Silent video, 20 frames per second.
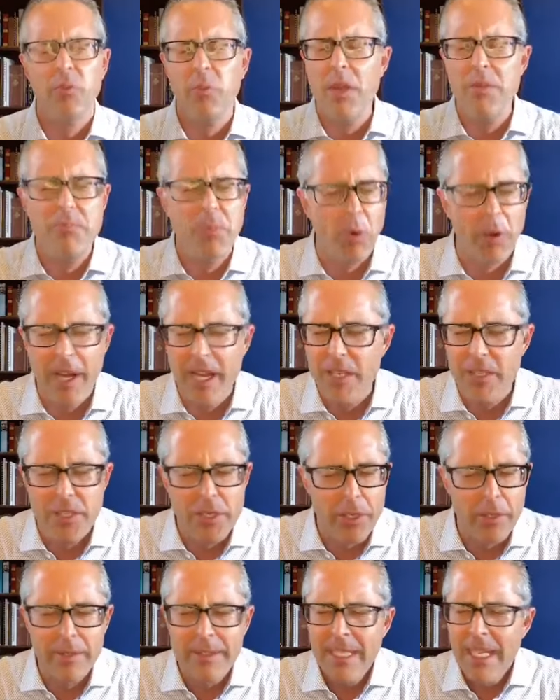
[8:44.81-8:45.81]
We praise
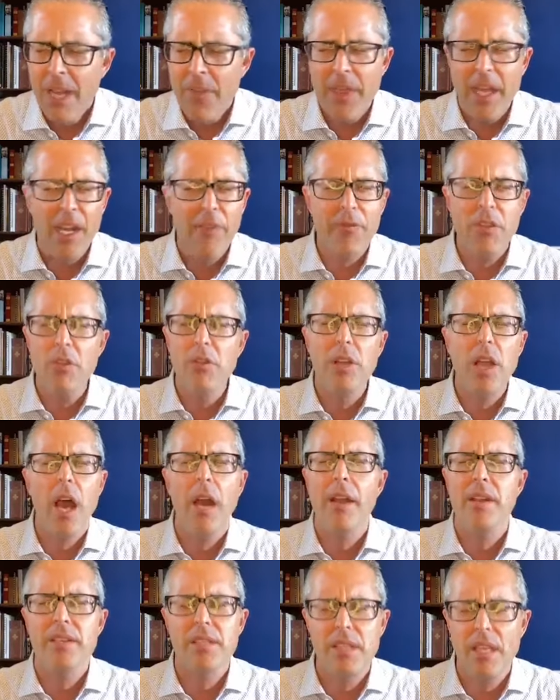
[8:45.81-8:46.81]
you that if you
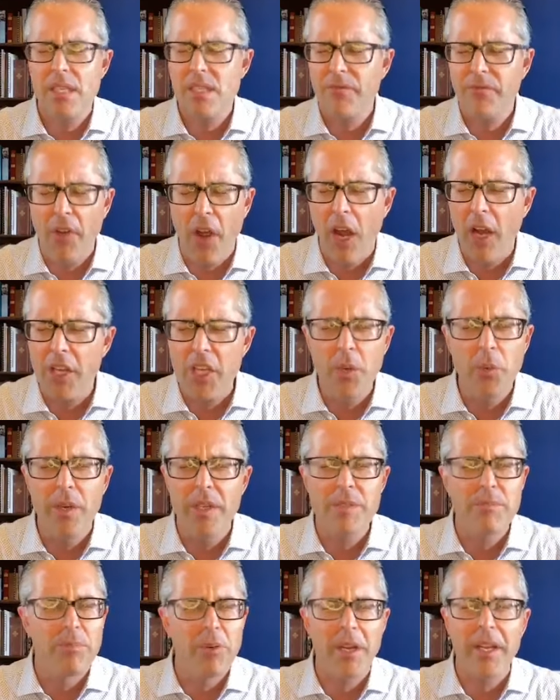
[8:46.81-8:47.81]
got us this far, you
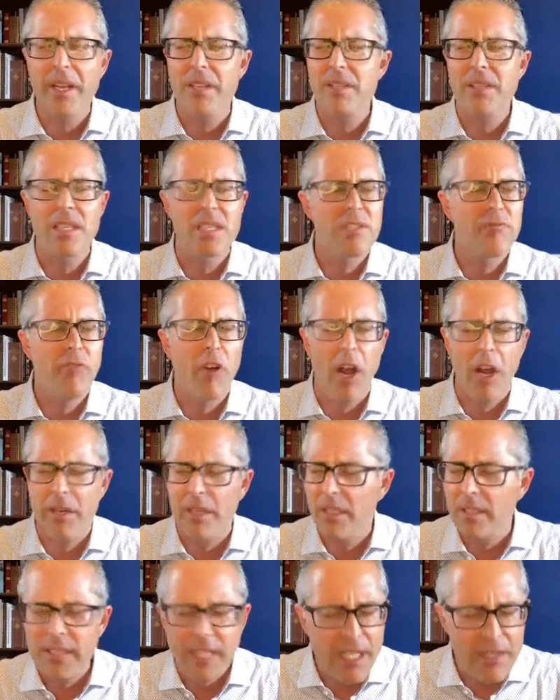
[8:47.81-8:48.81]
wouldn't bring us this far
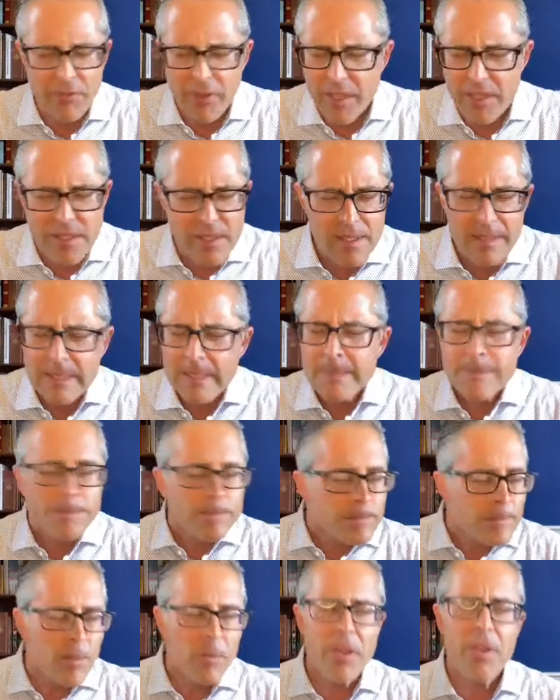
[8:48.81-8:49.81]
to leave us.
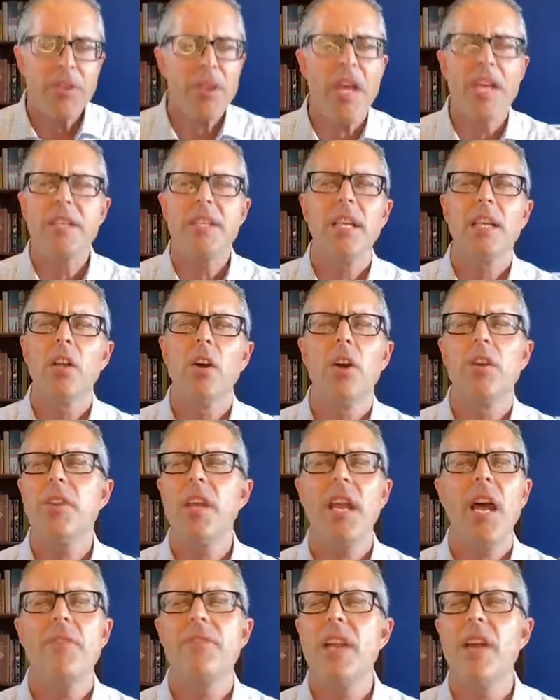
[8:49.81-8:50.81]
We thank you, Lord,
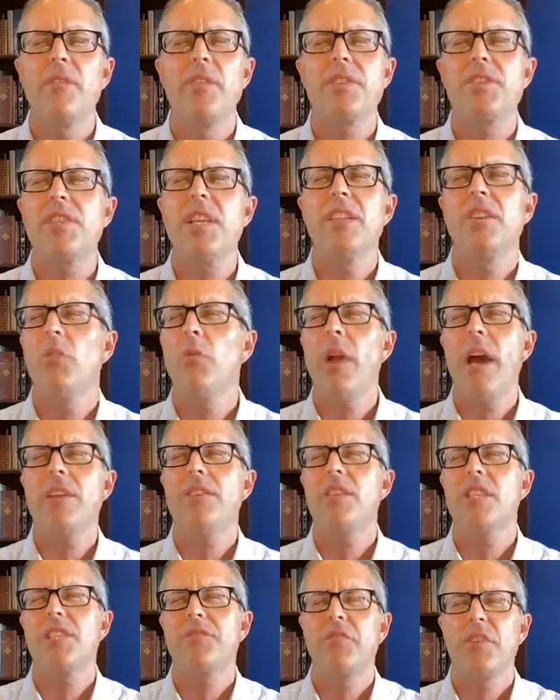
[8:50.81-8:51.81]
that I've never seen the
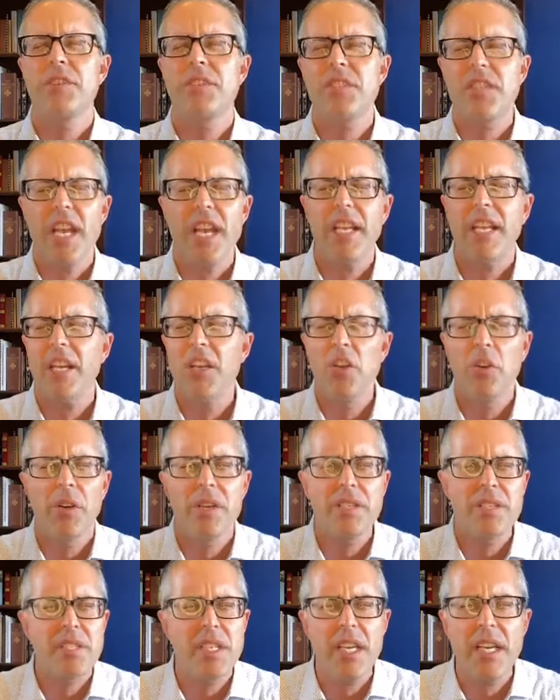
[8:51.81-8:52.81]
righteous forsaken nor
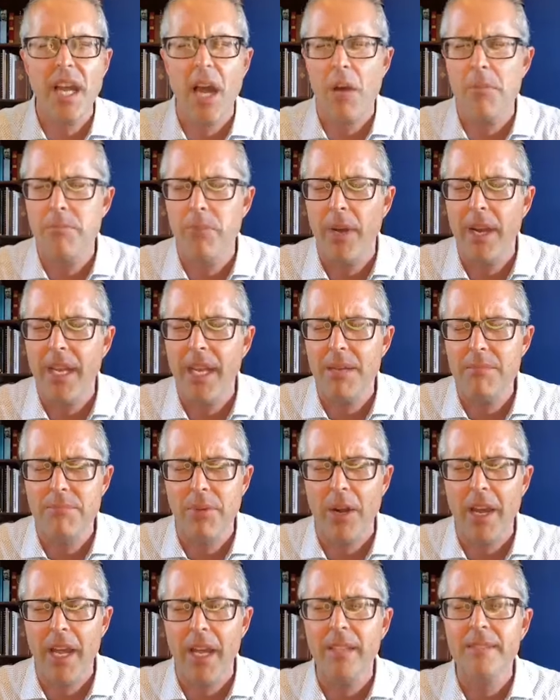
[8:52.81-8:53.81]
his seed out
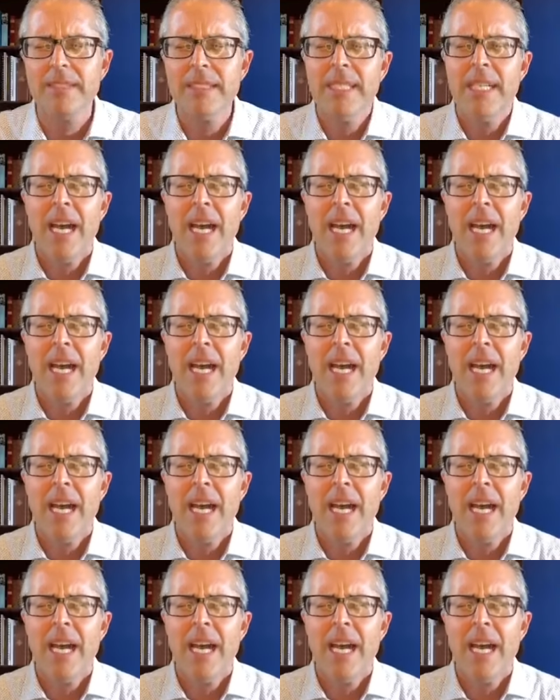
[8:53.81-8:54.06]
bread.